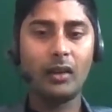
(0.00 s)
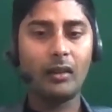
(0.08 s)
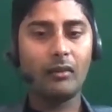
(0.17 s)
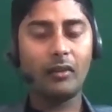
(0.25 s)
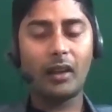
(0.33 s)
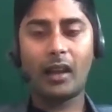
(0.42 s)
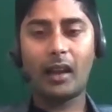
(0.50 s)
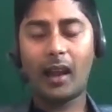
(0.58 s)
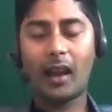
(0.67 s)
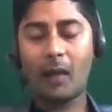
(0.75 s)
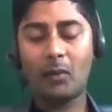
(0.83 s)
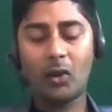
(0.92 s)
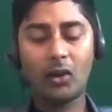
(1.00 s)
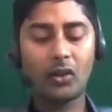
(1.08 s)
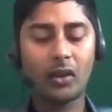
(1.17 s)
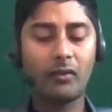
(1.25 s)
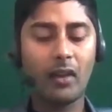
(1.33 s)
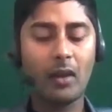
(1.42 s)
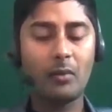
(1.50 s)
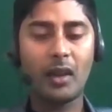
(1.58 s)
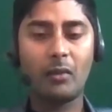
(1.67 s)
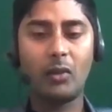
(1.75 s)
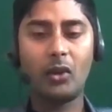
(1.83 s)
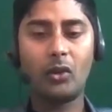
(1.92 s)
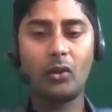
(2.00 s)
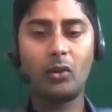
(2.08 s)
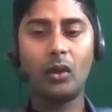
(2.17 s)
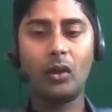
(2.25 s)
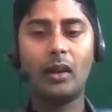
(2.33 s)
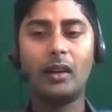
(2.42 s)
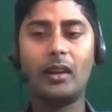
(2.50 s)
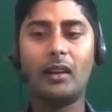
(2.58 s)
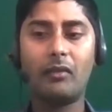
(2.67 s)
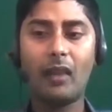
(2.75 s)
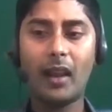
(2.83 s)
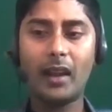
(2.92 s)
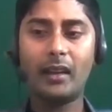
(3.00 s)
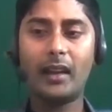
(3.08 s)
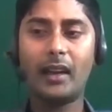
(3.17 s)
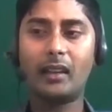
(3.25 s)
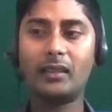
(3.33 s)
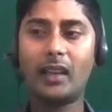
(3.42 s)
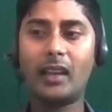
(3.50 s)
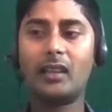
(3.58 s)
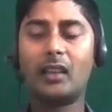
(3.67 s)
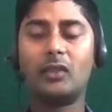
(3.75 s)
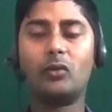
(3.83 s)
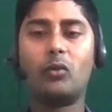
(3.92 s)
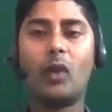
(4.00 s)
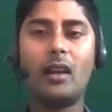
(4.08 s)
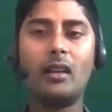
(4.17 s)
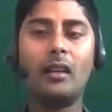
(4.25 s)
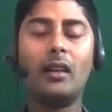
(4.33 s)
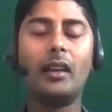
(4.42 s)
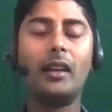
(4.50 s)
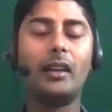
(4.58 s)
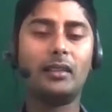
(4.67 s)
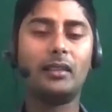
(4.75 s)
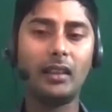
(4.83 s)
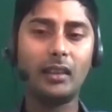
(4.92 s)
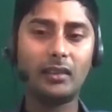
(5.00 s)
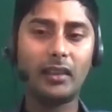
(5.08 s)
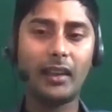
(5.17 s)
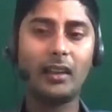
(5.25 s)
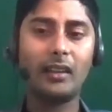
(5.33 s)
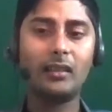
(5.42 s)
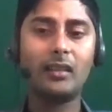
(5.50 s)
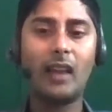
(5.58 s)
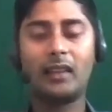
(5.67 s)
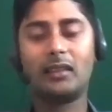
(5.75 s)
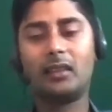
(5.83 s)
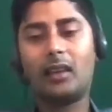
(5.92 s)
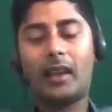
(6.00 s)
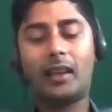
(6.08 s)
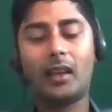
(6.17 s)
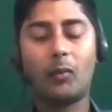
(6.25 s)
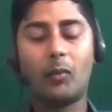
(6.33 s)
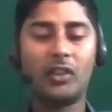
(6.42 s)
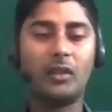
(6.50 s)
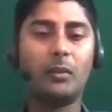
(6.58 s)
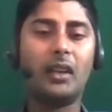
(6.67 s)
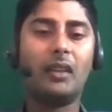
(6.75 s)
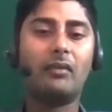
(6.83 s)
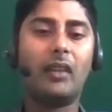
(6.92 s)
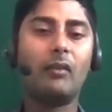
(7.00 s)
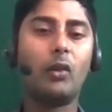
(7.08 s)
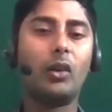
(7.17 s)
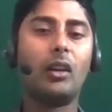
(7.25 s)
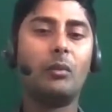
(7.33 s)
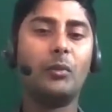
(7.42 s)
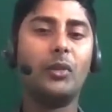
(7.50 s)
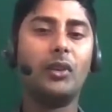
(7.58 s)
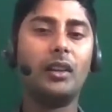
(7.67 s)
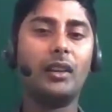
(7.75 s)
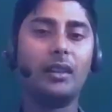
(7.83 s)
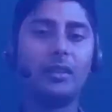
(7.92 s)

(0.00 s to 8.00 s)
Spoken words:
Yeah, I'm not sure if I'll be able to define data science as one in a single sentence as I can possibly define what a computer is.